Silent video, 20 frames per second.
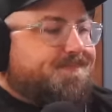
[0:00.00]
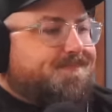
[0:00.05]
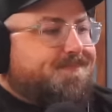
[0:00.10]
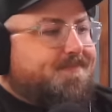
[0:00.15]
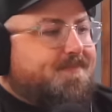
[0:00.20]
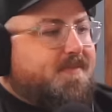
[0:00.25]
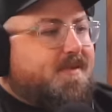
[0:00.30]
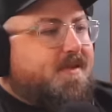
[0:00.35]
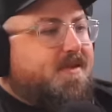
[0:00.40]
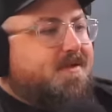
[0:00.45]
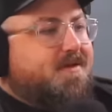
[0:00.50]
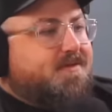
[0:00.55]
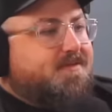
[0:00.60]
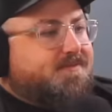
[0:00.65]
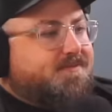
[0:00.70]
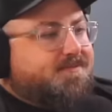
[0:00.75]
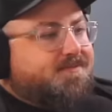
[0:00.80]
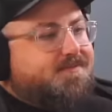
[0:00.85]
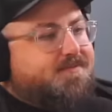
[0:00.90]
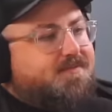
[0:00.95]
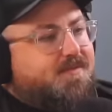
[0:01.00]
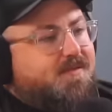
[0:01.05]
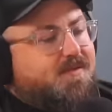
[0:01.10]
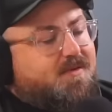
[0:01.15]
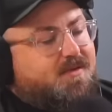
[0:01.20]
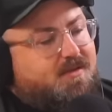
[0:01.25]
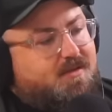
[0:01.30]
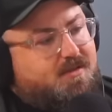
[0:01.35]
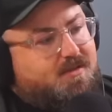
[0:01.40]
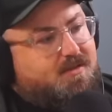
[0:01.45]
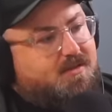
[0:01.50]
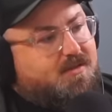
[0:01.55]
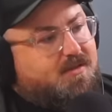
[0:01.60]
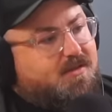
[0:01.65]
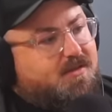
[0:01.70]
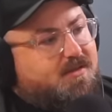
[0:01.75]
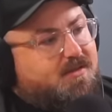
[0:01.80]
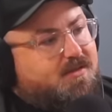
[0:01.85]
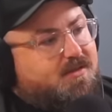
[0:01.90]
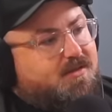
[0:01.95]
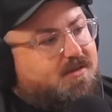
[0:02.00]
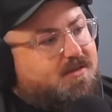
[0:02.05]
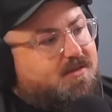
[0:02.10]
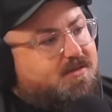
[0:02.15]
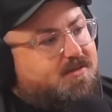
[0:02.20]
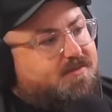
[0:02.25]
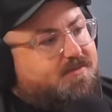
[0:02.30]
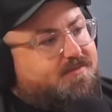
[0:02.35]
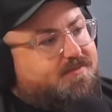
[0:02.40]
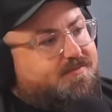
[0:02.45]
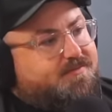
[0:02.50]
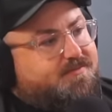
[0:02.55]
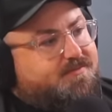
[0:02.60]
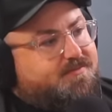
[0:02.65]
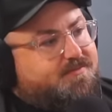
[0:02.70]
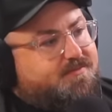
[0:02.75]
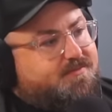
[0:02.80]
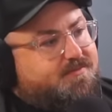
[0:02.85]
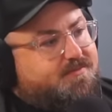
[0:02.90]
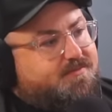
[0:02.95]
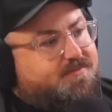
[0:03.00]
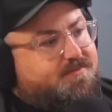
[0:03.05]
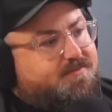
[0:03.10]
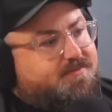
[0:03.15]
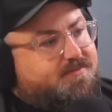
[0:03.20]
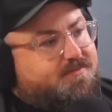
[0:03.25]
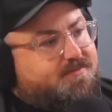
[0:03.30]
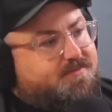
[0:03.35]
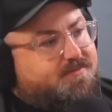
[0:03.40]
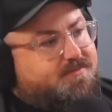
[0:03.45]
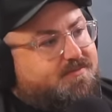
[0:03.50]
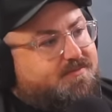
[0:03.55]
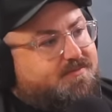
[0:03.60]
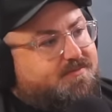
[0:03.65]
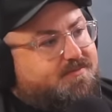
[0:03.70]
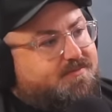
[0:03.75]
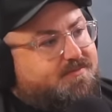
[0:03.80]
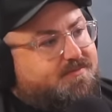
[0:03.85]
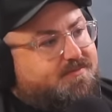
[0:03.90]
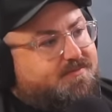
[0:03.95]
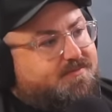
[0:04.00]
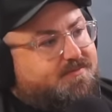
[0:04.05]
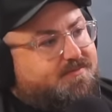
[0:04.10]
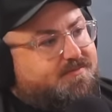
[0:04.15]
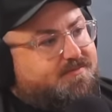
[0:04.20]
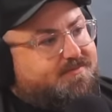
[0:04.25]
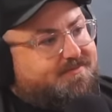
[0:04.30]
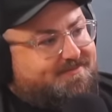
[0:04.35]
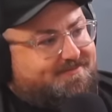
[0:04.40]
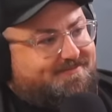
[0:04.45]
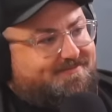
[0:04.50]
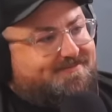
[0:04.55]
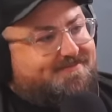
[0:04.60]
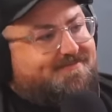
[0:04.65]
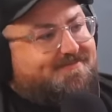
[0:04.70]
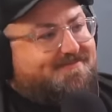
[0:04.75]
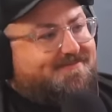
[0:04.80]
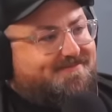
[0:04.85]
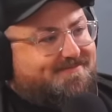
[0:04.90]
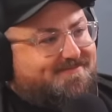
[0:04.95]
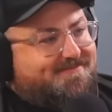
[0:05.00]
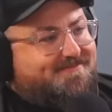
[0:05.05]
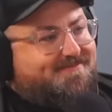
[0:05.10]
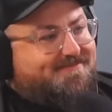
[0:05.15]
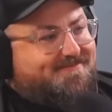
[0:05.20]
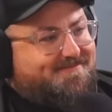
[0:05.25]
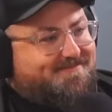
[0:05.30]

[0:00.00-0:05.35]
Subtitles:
This person isn't speaking.